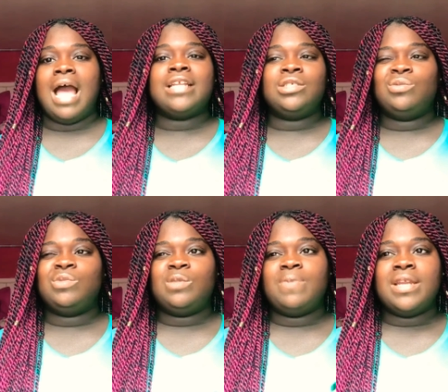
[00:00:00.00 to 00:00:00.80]
I just
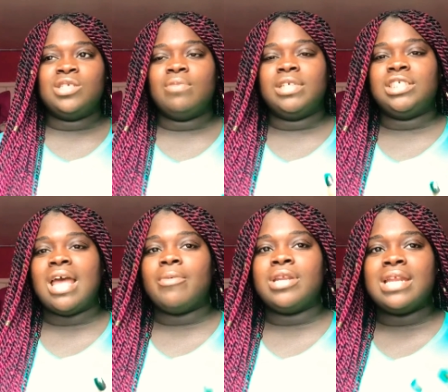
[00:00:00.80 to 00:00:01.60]
spending so much
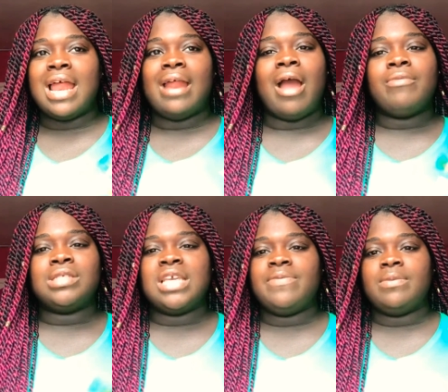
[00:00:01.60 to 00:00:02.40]
time on it that I
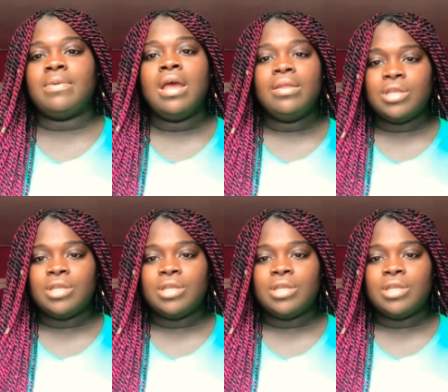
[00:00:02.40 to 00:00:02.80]
was leaving